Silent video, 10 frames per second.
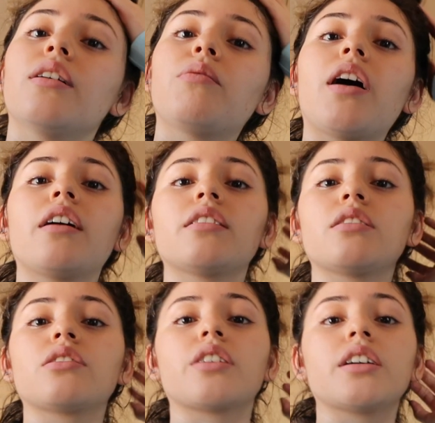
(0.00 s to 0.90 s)
Wow, this
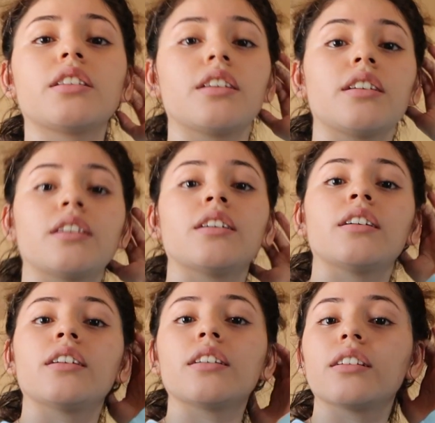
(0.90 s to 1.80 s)
is crazy,
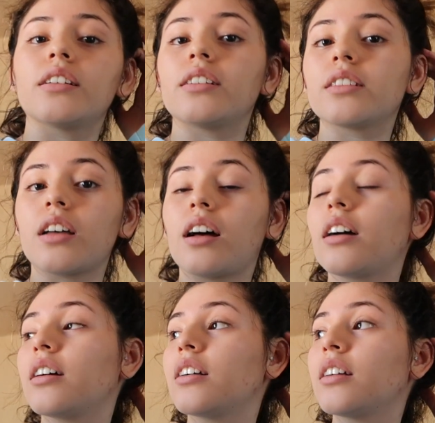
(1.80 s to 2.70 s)
and it's
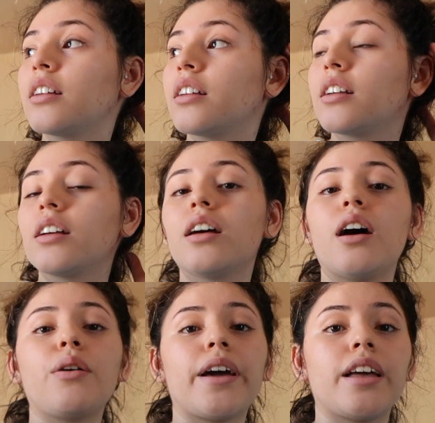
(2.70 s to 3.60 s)
hot.
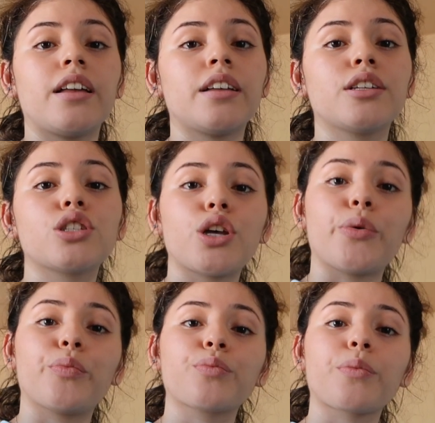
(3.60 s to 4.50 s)
Okay,
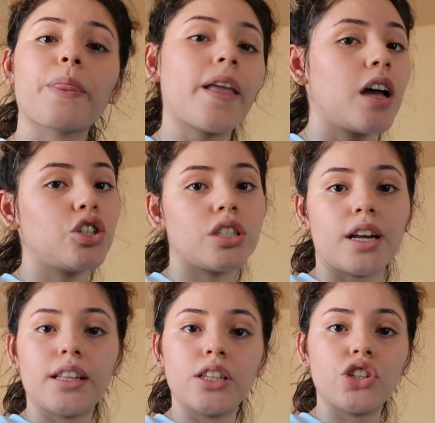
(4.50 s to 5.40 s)
so I just
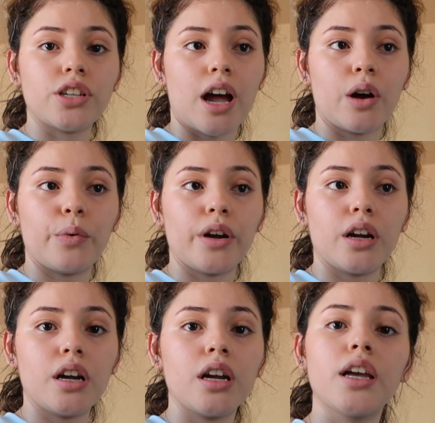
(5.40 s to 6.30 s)
got out the
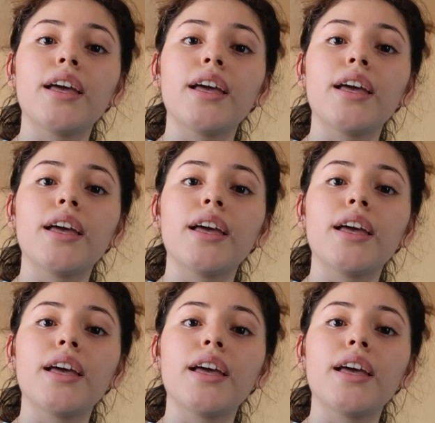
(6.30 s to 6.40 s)
shower.